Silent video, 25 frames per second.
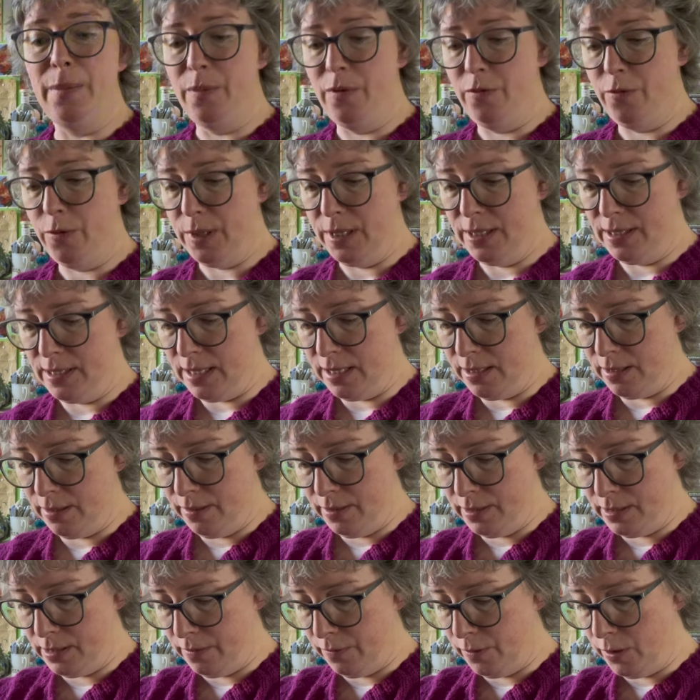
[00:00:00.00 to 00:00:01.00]
before I sat down
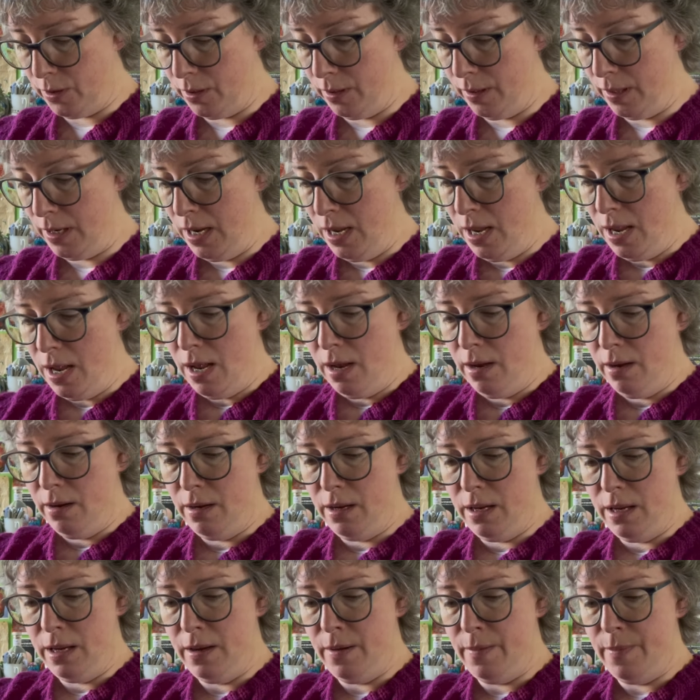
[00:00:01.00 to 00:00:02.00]
this afternoon.
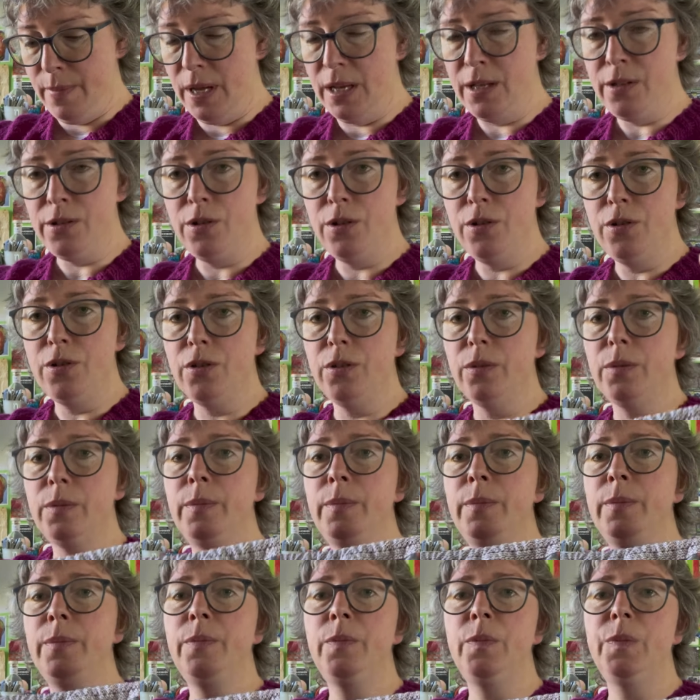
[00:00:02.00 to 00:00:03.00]
As usual,
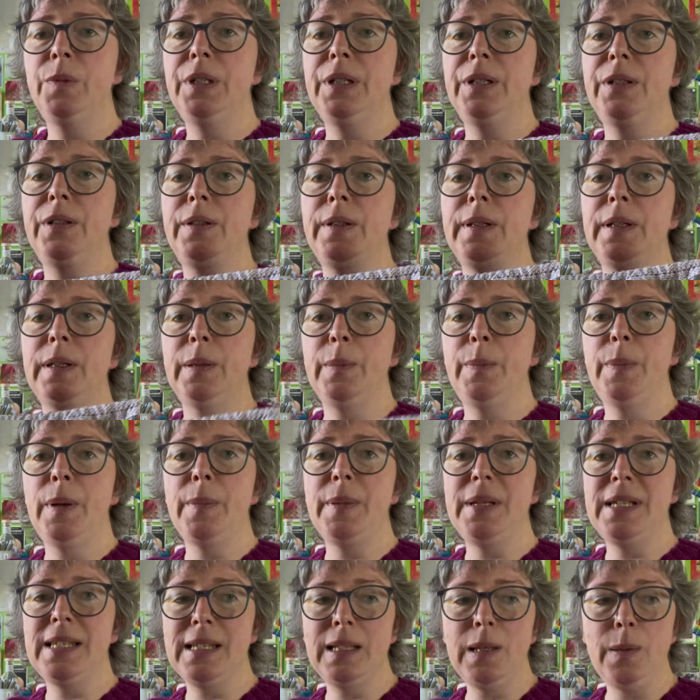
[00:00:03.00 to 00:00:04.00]
with the
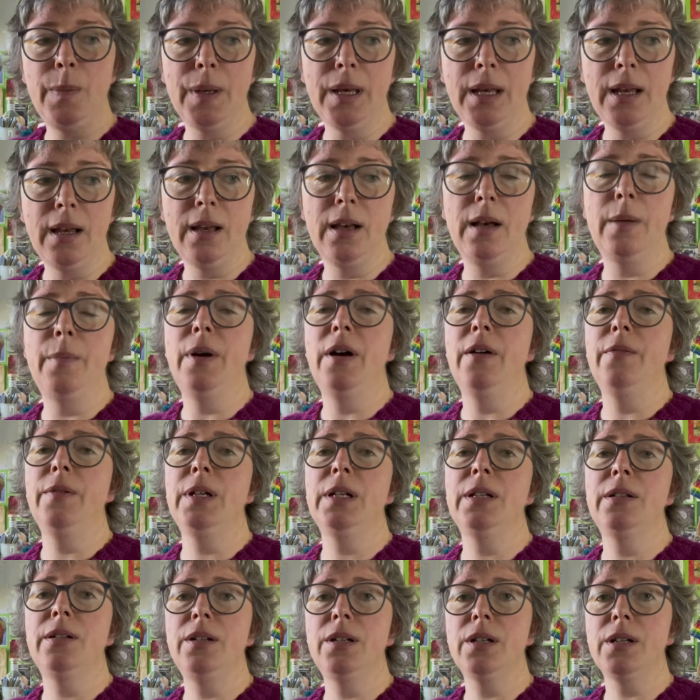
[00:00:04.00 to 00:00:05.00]
puppy sleeping, I'm
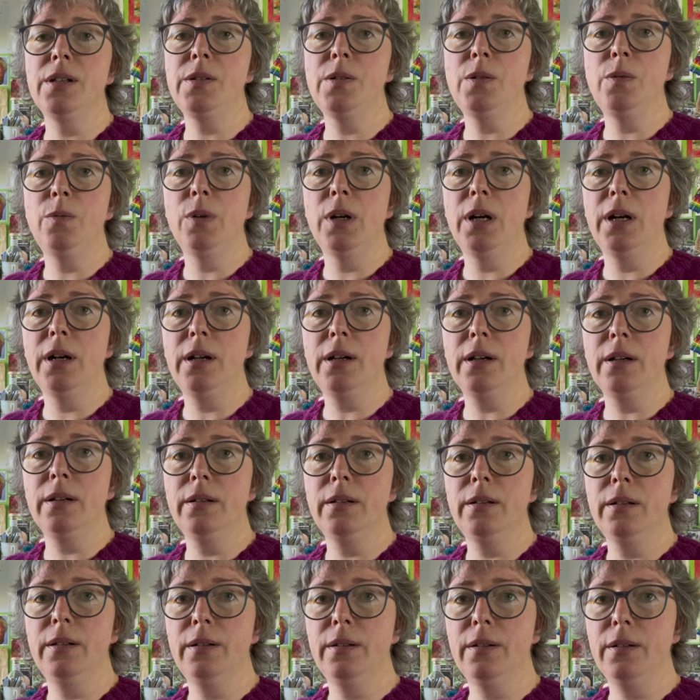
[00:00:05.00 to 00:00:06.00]
having to just work
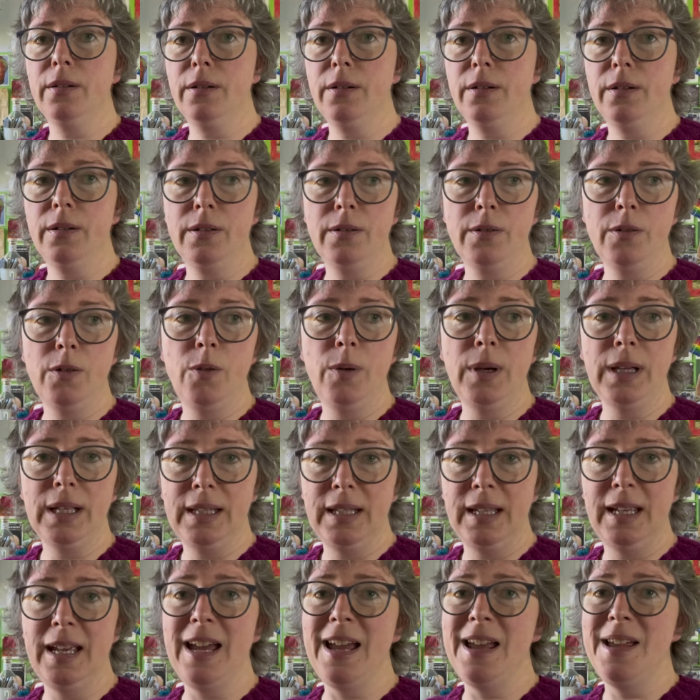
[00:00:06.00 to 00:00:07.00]

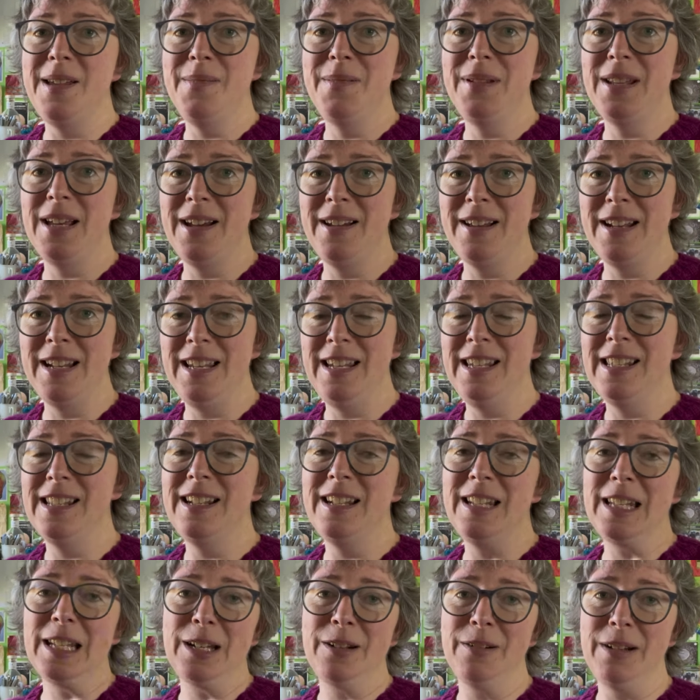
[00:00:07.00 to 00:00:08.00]
quickly, get him down. He's in
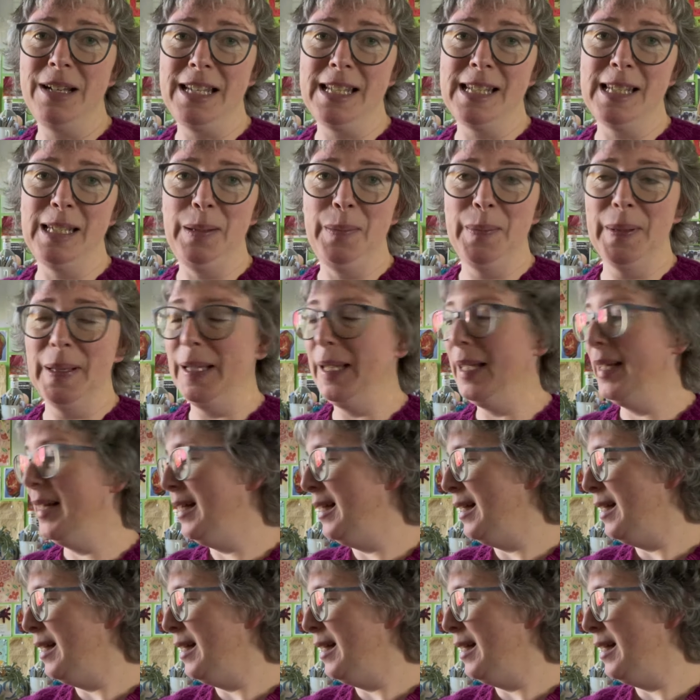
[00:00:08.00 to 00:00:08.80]
his crate sleeping.